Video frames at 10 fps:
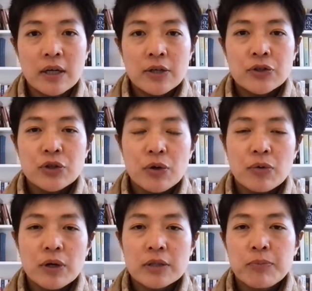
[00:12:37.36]

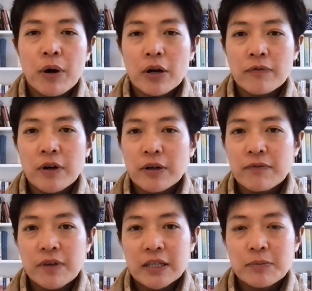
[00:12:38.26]
So as part of our
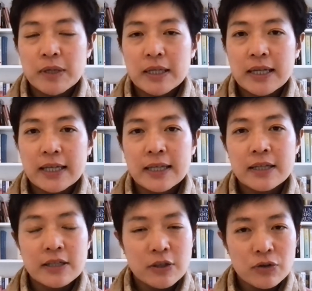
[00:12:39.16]
investment, I
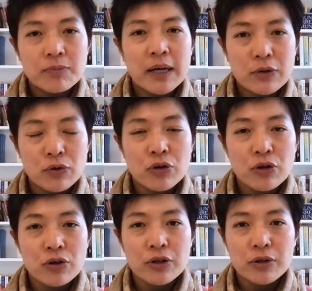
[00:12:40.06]
think this goes back to your
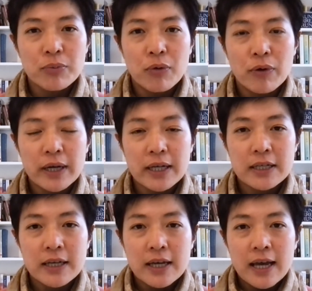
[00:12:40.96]
earlier point.
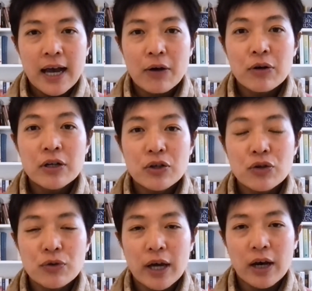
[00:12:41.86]
How could
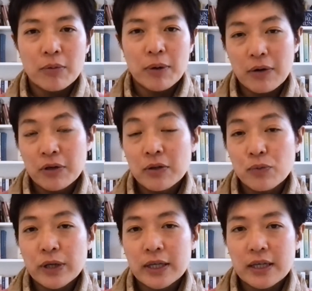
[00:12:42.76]
you help? How
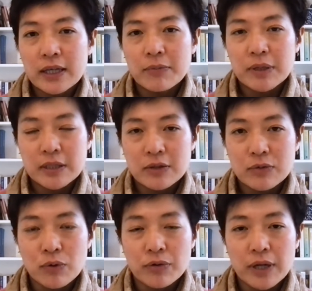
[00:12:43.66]
could we in the business
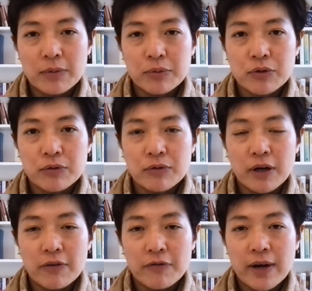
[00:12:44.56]
world help
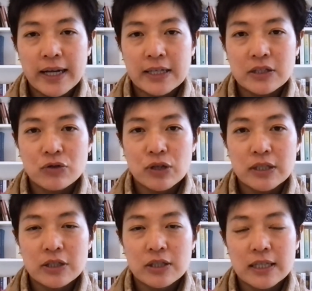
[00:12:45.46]
to finance the
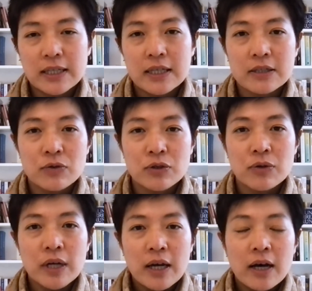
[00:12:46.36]
transition? I think there's
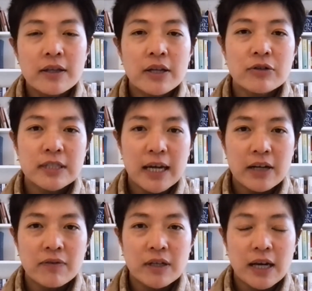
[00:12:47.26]
also another side
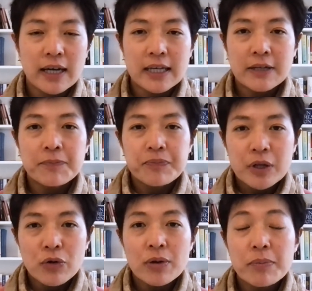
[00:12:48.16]
of it, i.e.
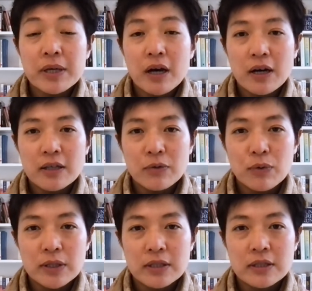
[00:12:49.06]
going beyond
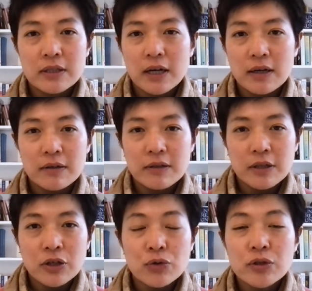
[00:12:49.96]
what's the
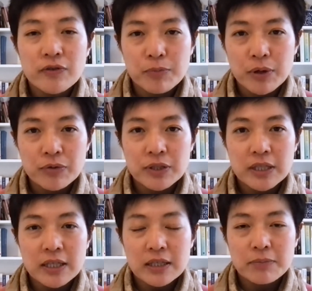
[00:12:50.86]
use of
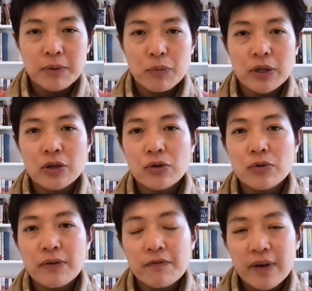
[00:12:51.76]
proceeds. But when you
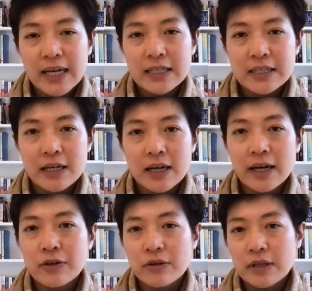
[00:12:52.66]
invest
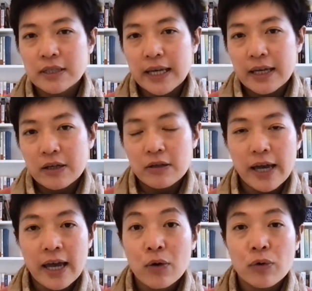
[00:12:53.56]
either as a
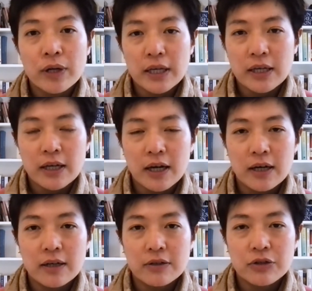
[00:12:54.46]
equity
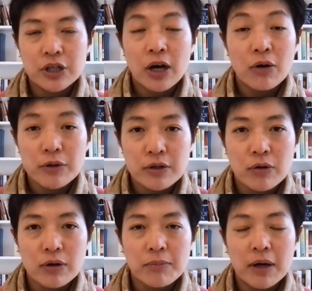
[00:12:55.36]
shareholder
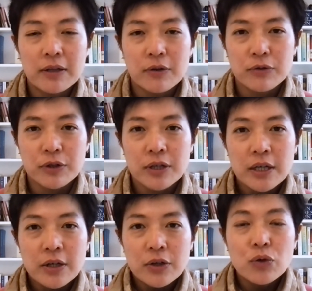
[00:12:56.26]
or a bondholder,
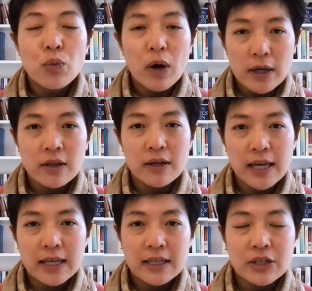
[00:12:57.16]
you want to look
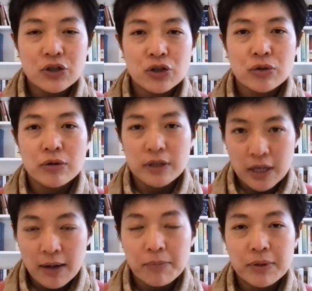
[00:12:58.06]
at the issue or the
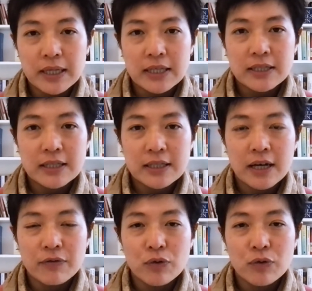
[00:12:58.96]
companies itself.